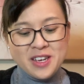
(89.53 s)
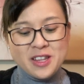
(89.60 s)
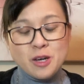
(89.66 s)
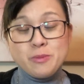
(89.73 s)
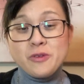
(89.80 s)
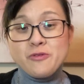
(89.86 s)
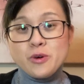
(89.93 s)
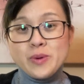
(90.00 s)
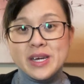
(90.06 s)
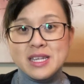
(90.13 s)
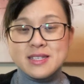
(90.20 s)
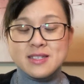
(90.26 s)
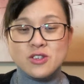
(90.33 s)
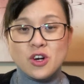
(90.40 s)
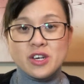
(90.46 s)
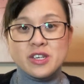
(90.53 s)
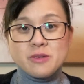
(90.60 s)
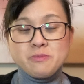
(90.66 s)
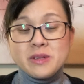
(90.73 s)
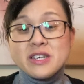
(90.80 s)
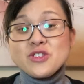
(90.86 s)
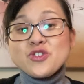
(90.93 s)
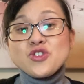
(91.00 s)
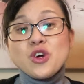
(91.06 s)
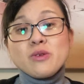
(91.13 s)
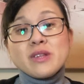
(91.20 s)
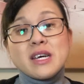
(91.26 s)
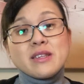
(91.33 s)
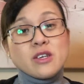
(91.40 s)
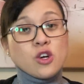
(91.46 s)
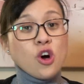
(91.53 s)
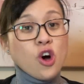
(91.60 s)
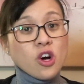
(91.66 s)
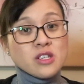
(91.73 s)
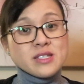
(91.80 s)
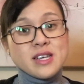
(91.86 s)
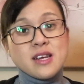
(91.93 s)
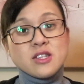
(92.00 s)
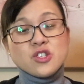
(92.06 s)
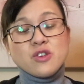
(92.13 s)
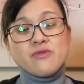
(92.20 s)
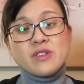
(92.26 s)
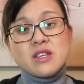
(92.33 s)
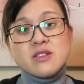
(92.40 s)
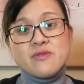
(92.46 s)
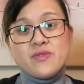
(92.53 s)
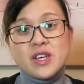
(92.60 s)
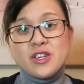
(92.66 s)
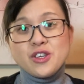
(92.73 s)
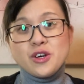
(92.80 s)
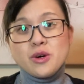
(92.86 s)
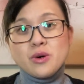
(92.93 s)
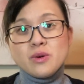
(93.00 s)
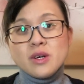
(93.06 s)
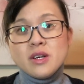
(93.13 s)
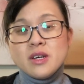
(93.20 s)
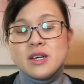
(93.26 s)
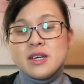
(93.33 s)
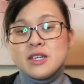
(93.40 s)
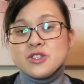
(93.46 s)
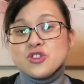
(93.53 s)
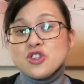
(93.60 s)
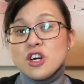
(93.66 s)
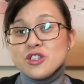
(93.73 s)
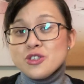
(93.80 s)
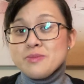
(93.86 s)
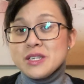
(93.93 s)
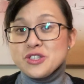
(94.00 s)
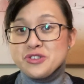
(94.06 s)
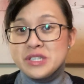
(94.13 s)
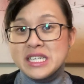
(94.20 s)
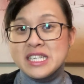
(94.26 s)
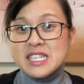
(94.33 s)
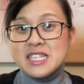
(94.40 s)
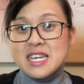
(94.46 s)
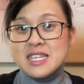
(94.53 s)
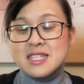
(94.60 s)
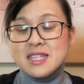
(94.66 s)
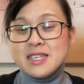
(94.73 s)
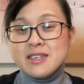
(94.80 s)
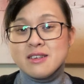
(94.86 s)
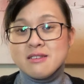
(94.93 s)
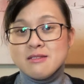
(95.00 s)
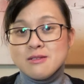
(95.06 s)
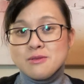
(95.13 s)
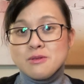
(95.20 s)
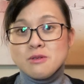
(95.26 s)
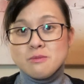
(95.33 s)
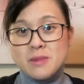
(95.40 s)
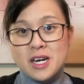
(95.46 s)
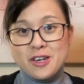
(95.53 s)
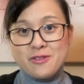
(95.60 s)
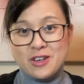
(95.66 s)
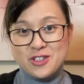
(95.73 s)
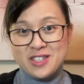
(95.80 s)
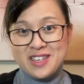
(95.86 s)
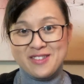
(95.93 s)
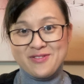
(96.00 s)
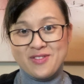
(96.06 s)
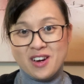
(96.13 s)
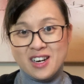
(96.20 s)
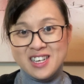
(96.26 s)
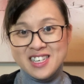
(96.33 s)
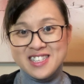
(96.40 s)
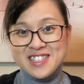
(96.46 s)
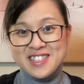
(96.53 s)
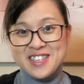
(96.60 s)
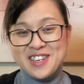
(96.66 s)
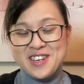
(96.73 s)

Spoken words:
Now, before we get started, please note that the contents of this video is not to be treated as legal or migration advice